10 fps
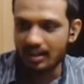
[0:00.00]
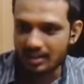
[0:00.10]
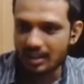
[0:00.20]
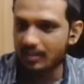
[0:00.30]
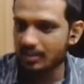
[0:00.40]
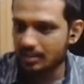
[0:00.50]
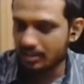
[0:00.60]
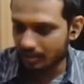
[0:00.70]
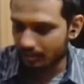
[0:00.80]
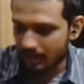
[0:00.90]
let's say even
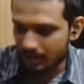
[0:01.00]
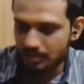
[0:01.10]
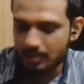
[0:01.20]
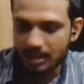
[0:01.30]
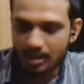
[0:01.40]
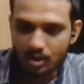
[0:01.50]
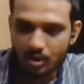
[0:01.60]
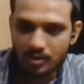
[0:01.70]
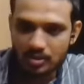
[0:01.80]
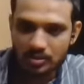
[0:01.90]
this in this particular
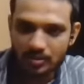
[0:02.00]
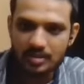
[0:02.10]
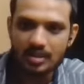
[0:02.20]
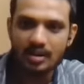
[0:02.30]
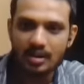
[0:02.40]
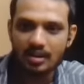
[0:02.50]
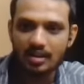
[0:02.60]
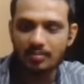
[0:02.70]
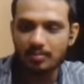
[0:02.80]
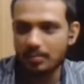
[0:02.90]
COVID situation,
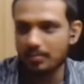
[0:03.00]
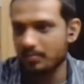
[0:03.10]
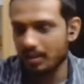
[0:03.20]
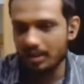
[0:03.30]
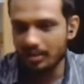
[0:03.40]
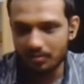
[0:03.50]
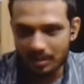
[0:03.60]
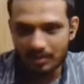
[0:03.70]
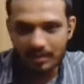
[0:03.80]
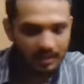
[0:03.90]
you
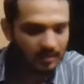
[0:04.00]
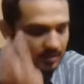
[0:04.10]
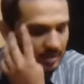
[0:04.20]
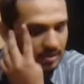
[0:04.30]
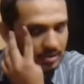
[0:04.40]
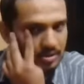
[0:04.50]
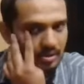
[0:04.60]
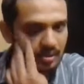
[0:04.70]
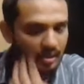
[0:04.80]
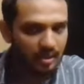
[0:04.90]
know even even we used
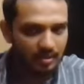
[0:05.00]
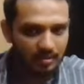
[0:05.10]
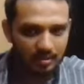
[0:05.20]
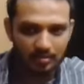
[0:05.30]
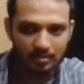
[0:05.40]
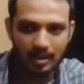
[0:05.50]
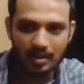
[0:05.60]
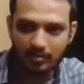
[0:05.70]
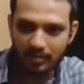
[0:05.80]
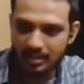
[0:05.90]
to
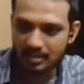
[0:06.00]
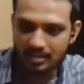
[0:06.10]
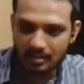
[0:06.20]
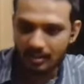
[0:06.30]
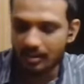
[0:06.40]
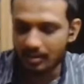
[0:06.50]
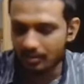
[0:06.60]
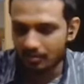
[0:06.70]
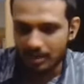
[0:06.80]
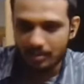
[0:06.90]
print face
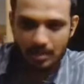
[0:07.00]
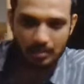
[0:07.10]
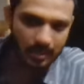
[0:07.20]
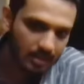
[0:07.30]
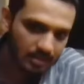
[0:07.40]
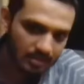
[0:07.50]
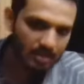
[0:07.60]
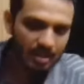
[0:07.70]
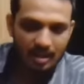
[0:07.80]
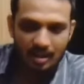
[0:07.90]
you know
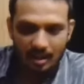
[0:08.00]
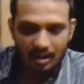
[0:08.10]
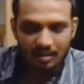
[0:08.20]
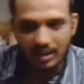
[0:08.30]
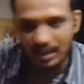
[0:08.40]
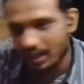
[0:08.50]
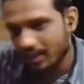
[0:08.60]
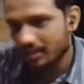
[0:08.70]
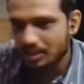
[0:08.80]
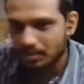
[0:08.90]
PPEs,
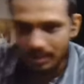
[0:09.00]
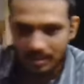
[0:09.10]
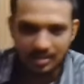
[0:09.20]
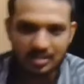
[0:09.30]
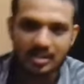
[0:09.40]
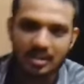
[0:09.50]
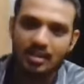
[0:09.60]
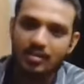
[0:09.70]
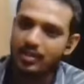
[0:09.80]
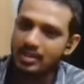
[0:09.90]
ventilators, splitters,
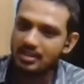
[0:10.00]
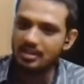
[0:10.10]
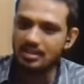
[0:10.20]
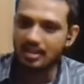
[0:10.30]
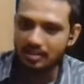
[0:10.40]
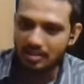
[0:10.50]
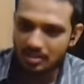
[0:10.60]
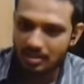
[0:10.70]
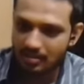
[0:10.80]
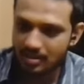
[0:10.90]
face shields, and other
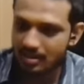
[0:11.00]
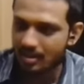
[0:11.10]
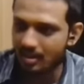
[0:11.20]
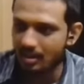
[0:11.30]
stuffs,